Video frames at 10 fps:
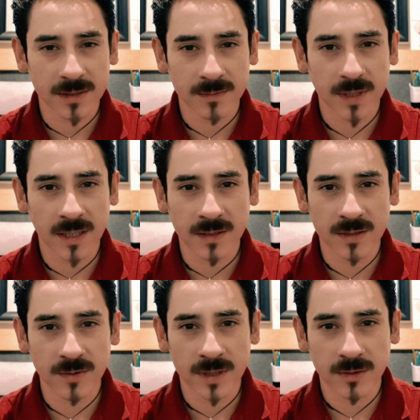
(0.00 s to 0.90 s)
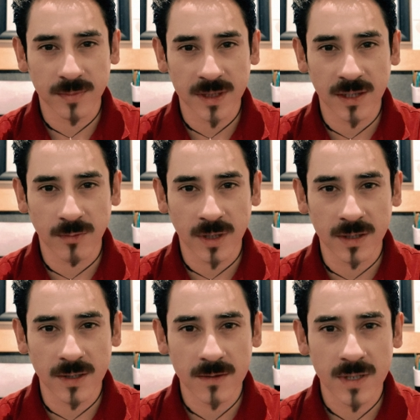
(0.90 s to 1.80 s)
them, and then you end up playing the
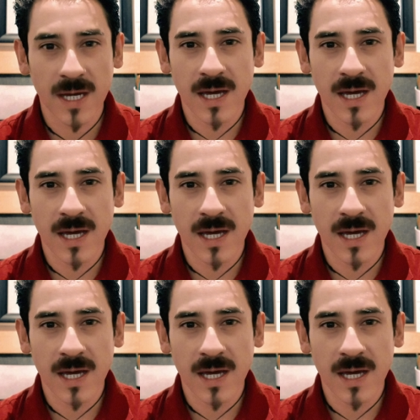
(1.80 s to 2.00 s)
wrong note.